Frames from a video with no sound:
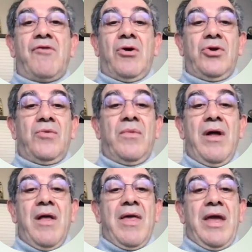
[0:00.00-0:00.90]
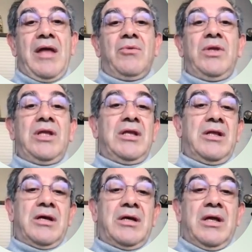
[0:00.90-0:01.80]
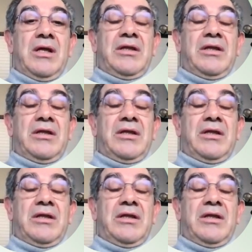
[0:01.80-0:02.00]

volume, and we need